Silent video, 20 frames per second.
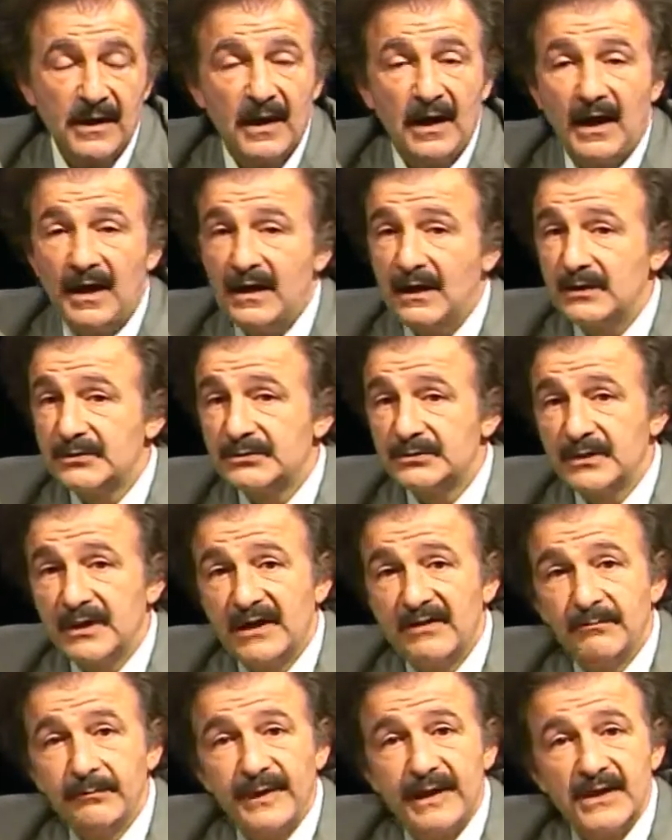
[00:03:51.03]
I also
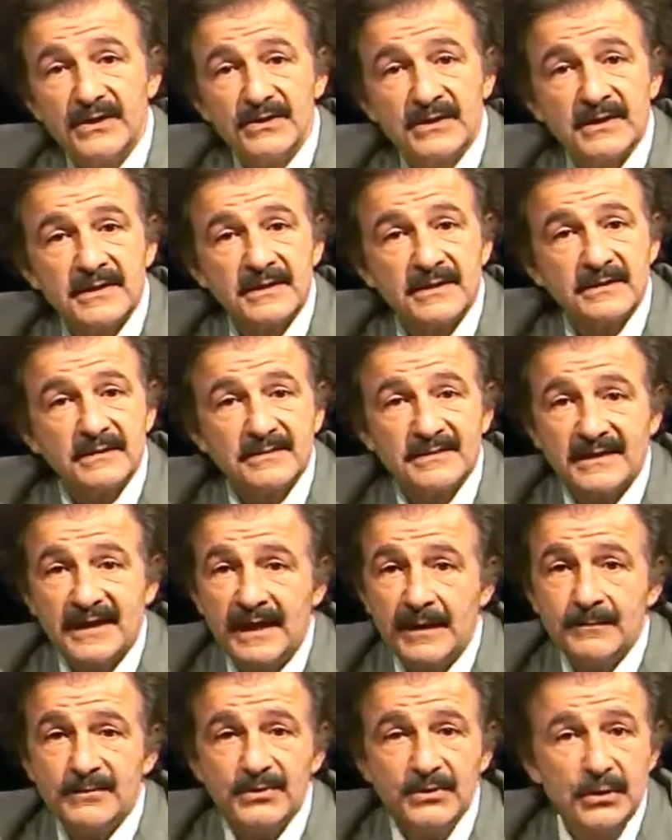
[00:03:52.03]
have patients,
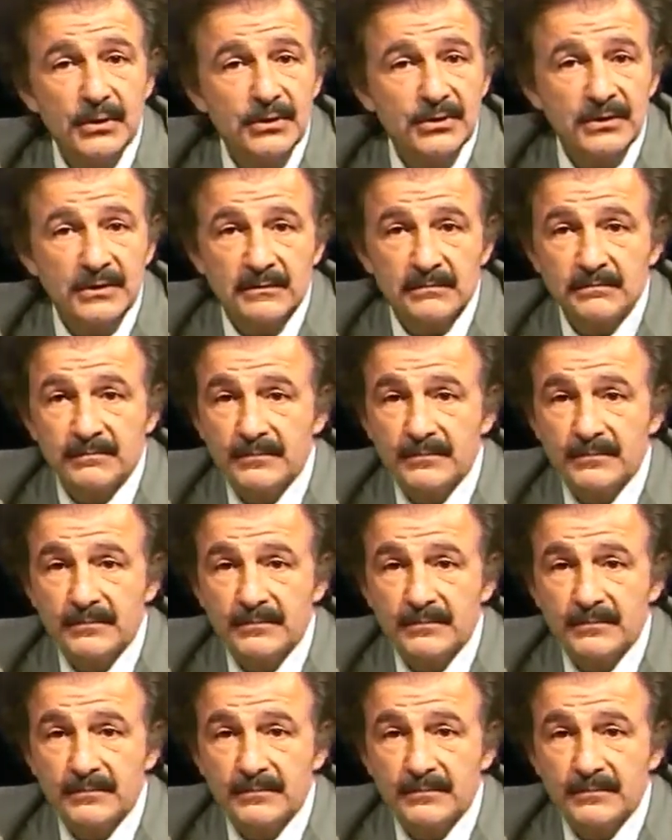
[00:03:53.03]
same surgeon,